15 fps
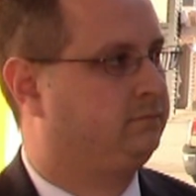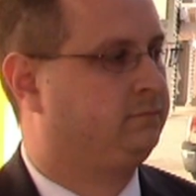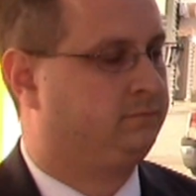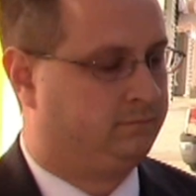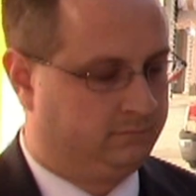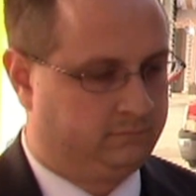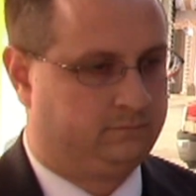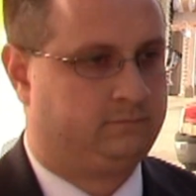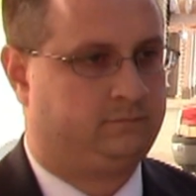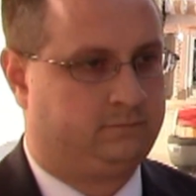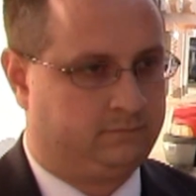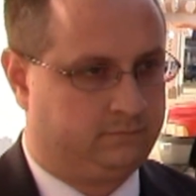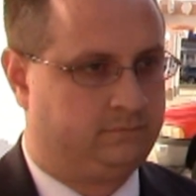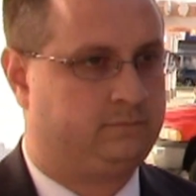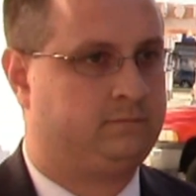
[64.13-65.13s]

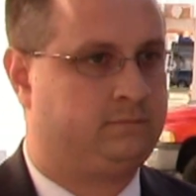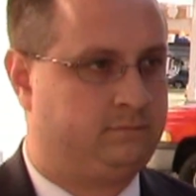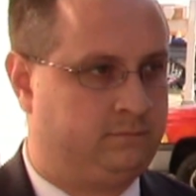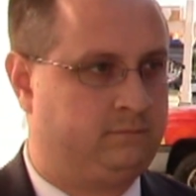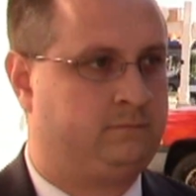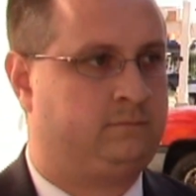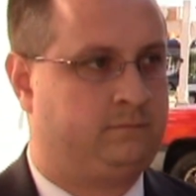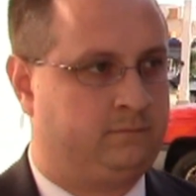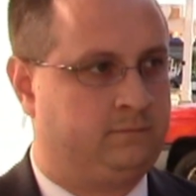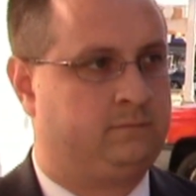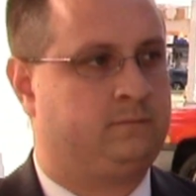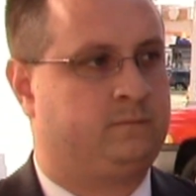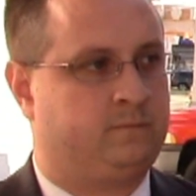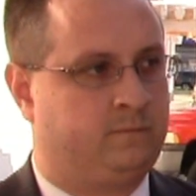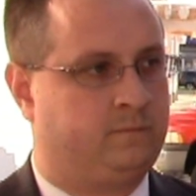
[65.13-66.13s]

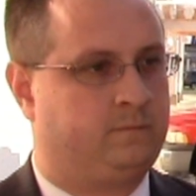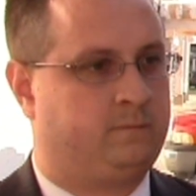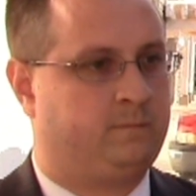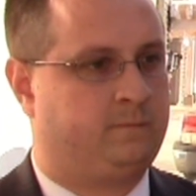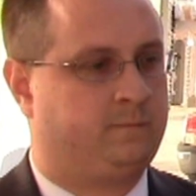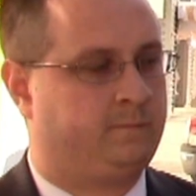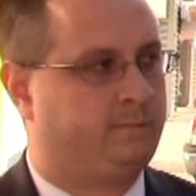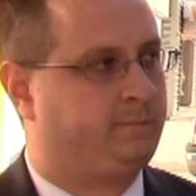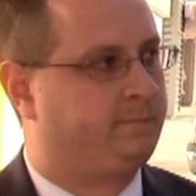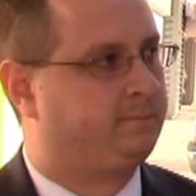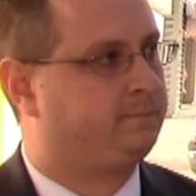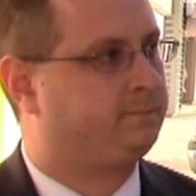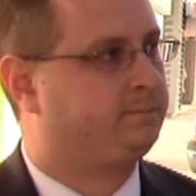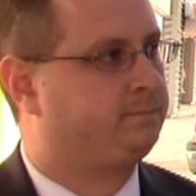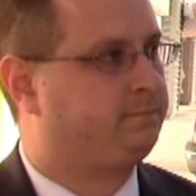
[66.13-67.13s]

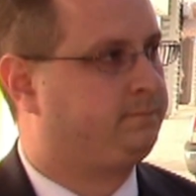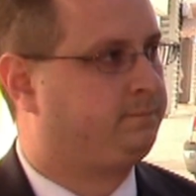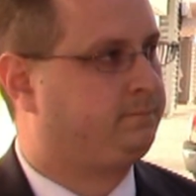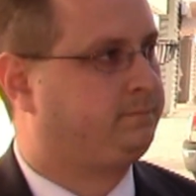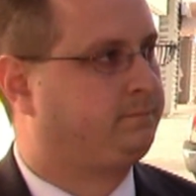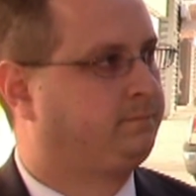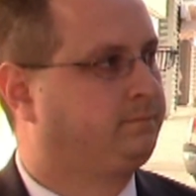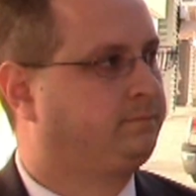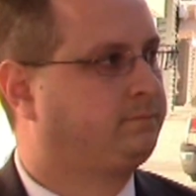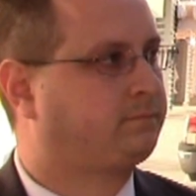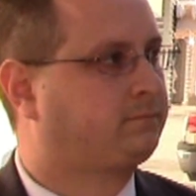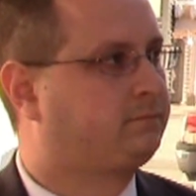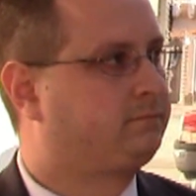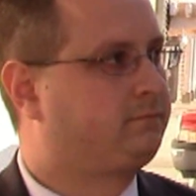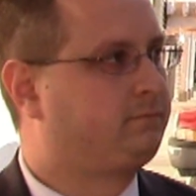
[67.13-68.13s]

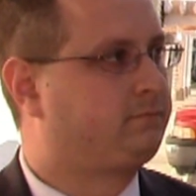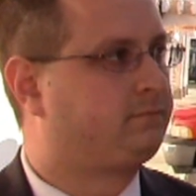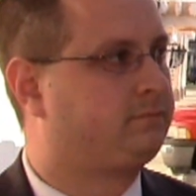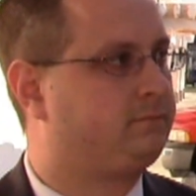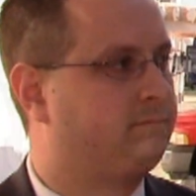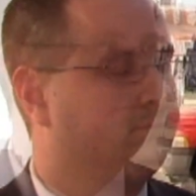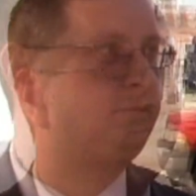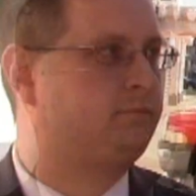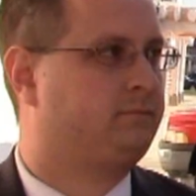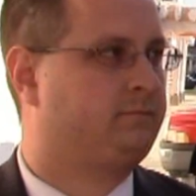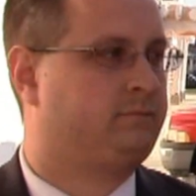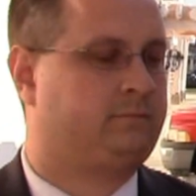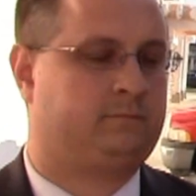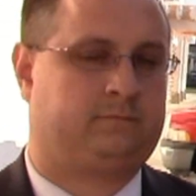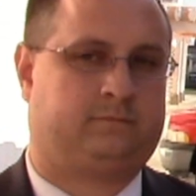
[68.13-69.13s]

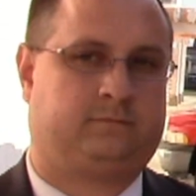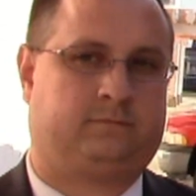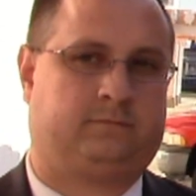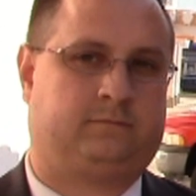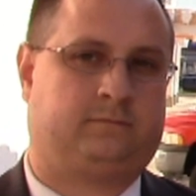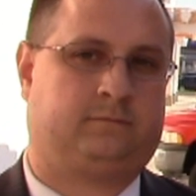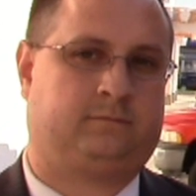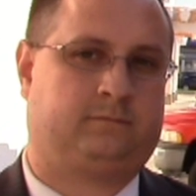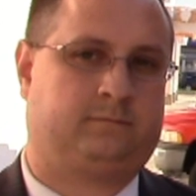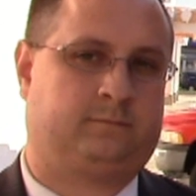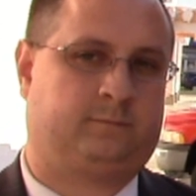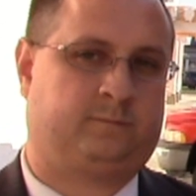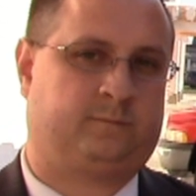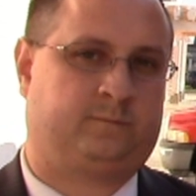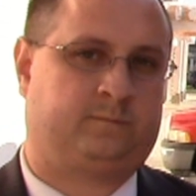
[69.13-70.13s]

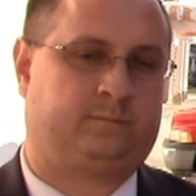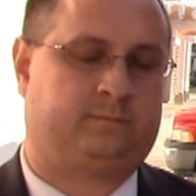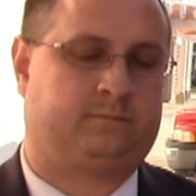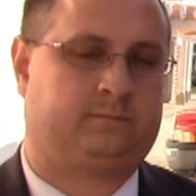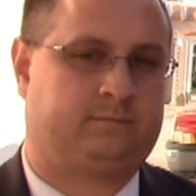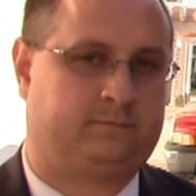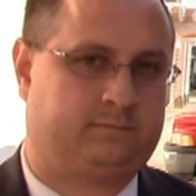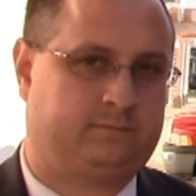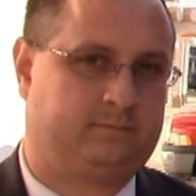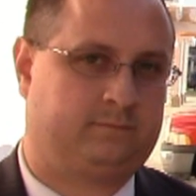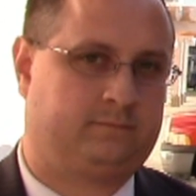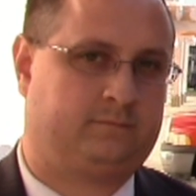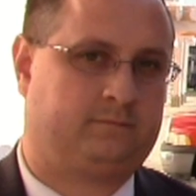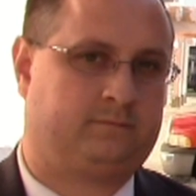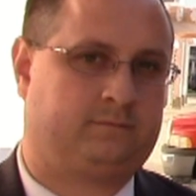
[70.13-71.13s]

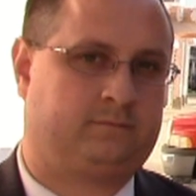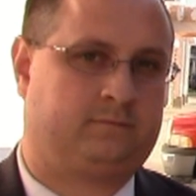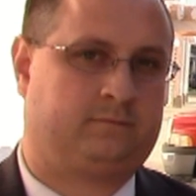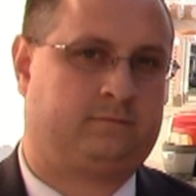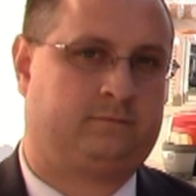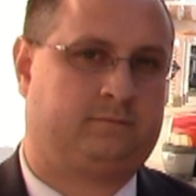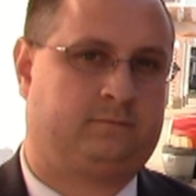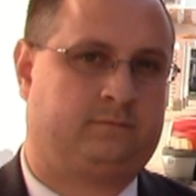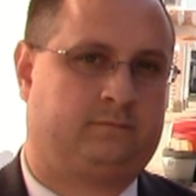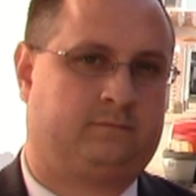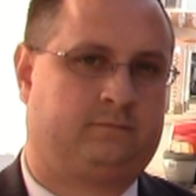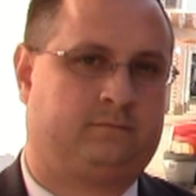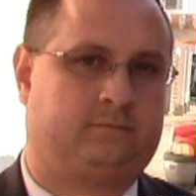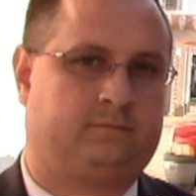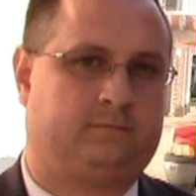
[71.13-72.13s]
This person isn't speaking.